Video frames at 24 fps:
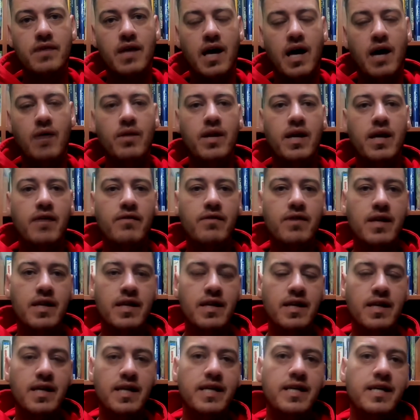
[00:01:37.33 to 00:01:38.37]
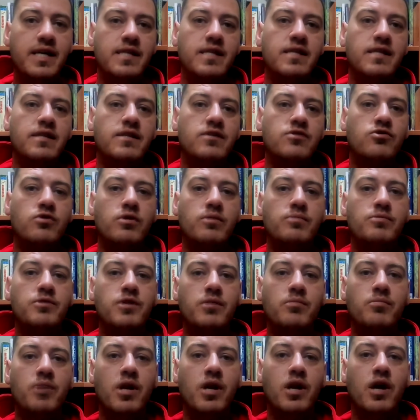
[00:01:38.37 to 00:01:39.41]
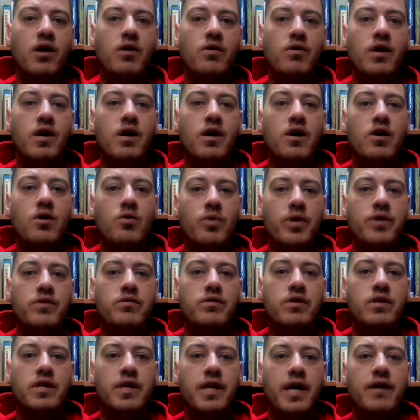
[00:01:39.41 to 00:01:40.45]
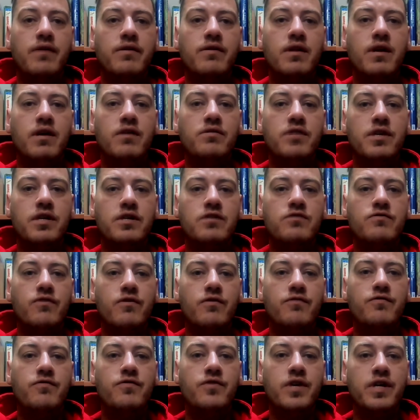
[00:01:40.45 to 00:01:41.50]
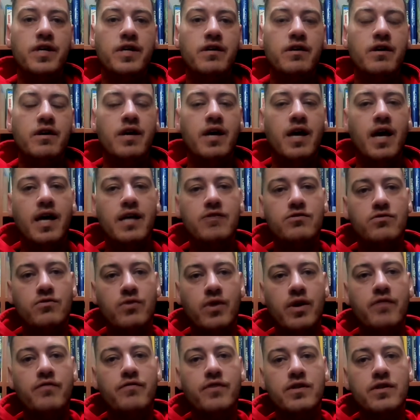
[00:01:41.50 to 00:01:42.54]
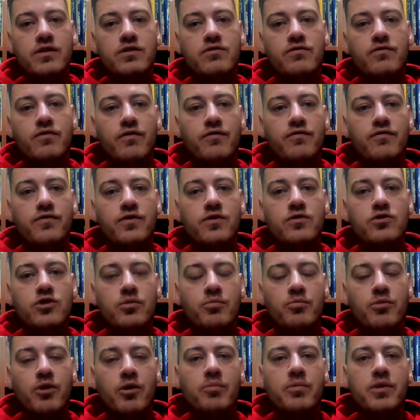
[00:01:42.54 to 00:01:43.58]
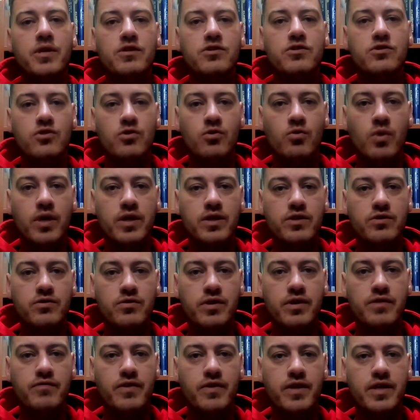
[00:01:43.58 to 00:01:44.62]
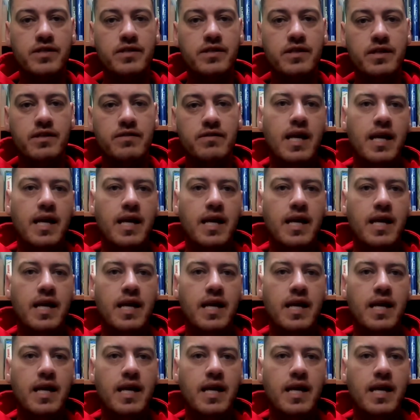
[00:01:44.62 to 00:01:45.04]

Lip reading: I will have a link in the description below where you can download this for free as reference for future properties you want to invest in.